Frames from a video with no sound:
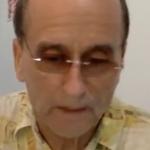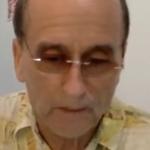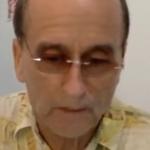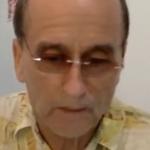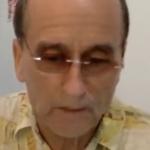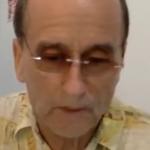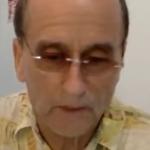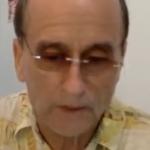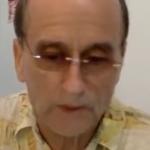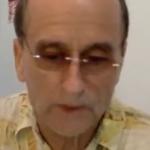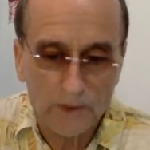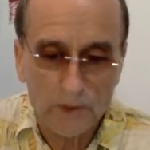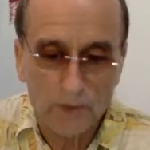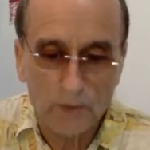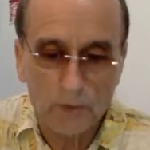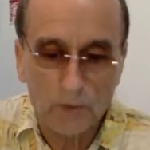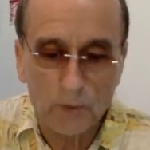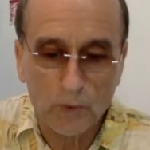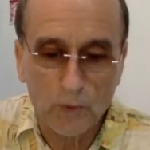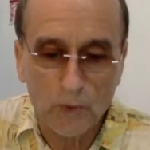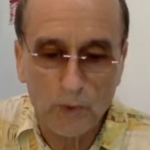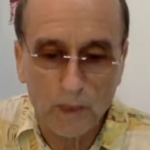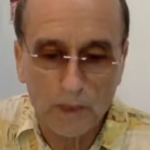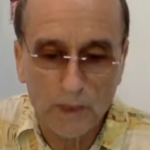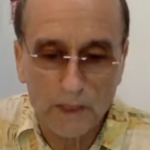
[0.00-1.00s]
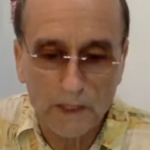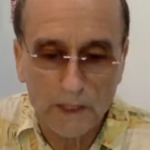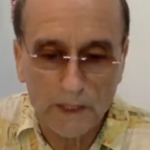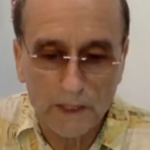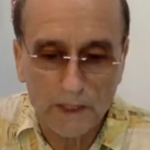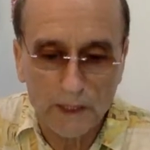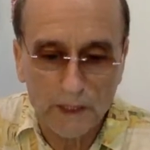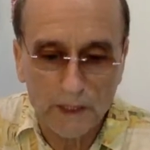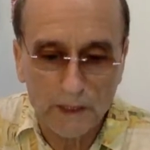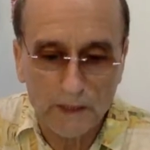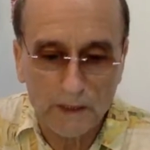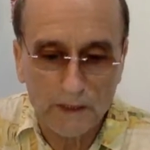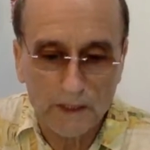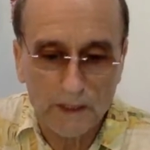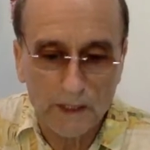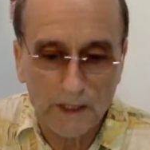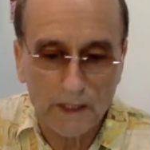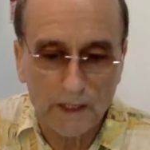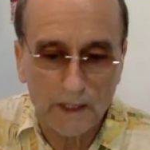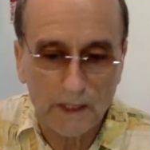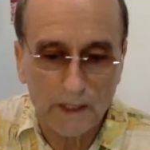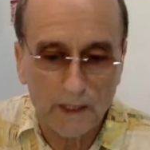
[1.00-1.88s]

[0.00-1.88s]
build some quality content,